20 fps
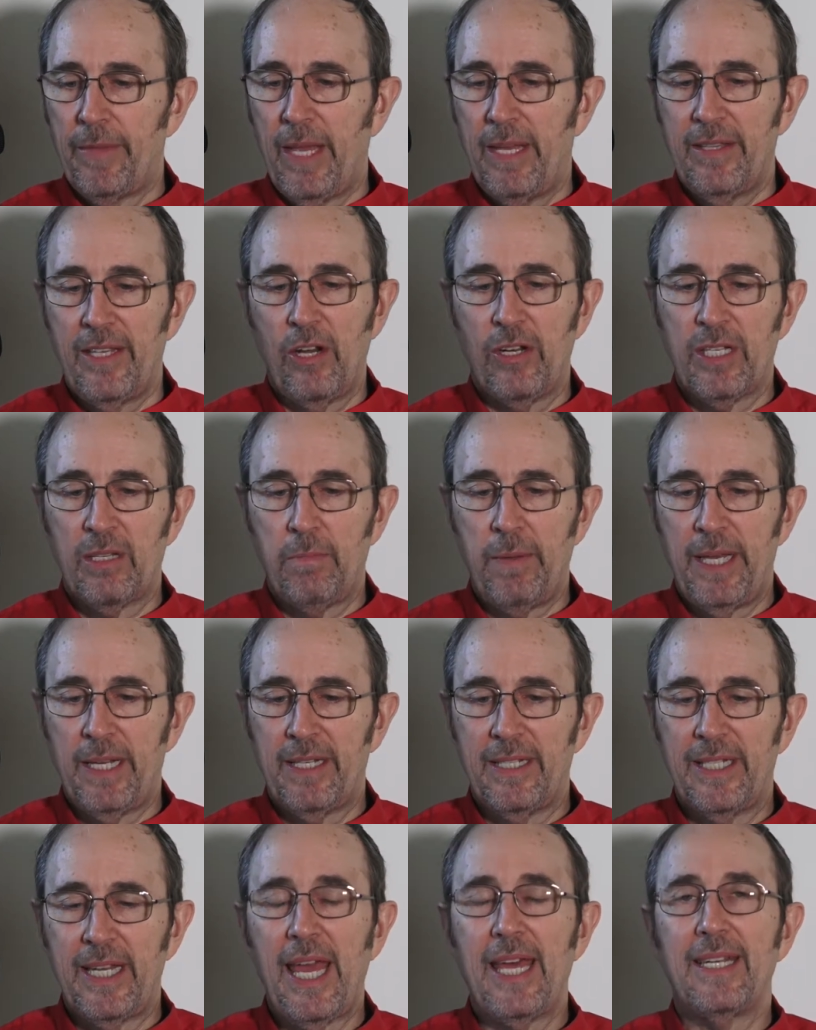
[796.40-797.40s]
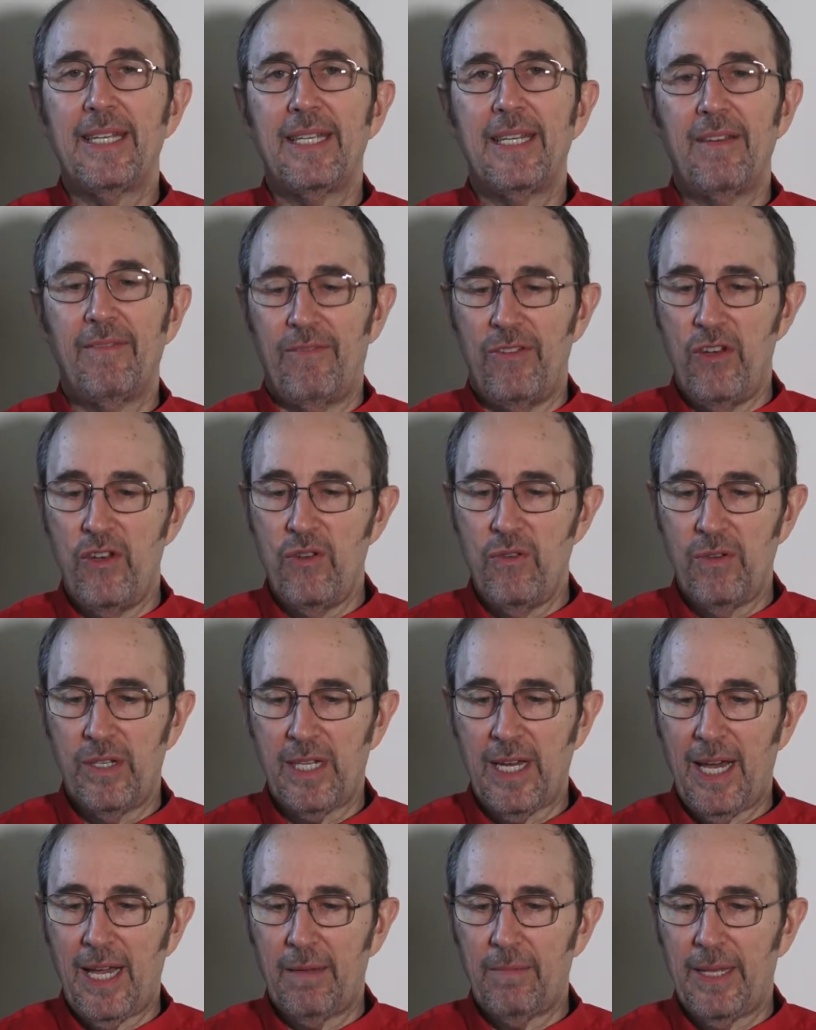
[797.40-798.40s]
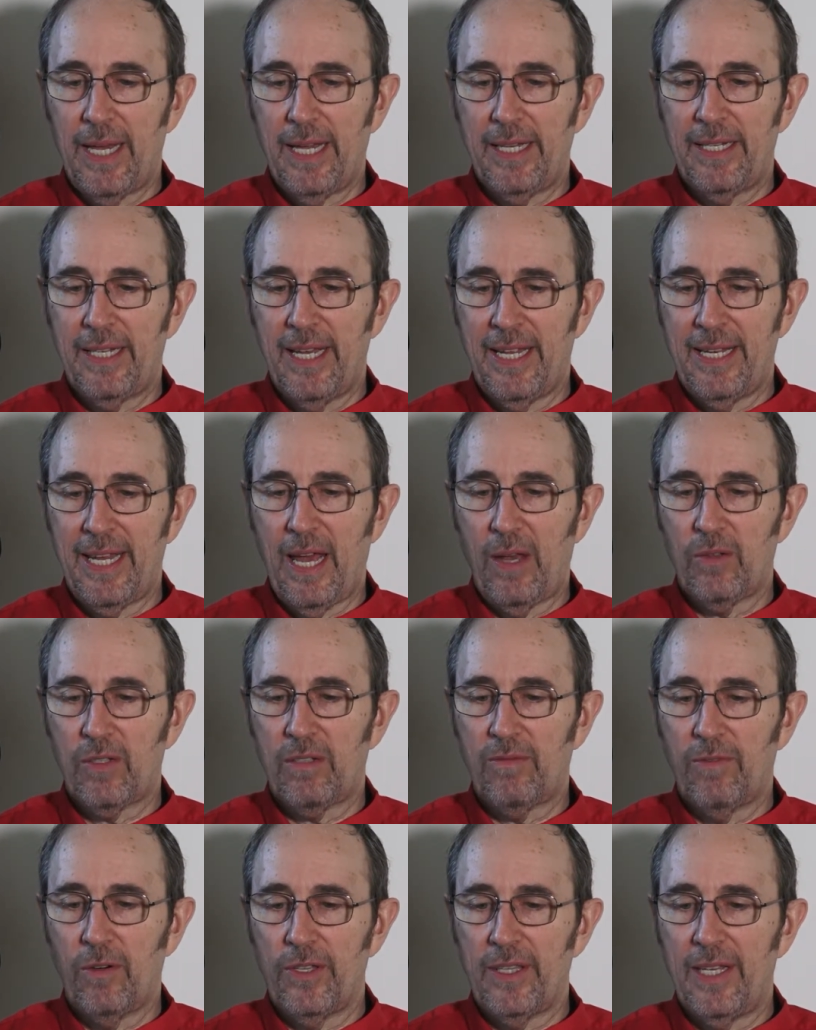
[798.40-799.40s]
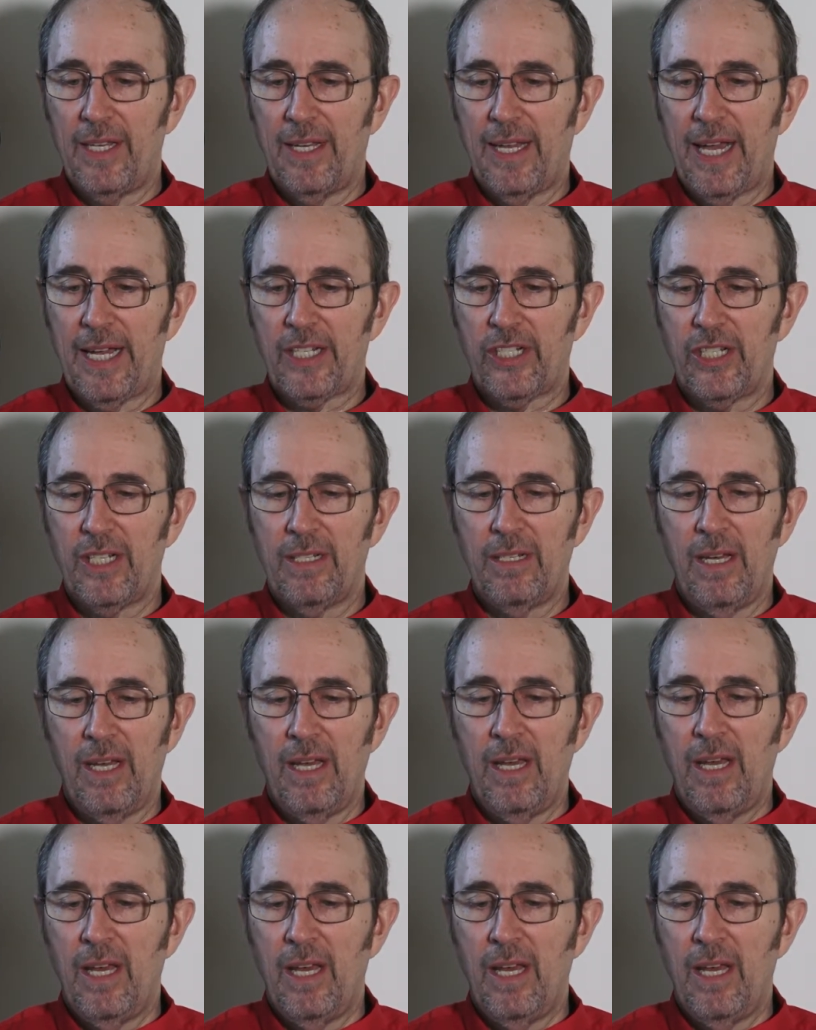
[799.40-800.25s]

There has been a tentative new timeline announced for the election,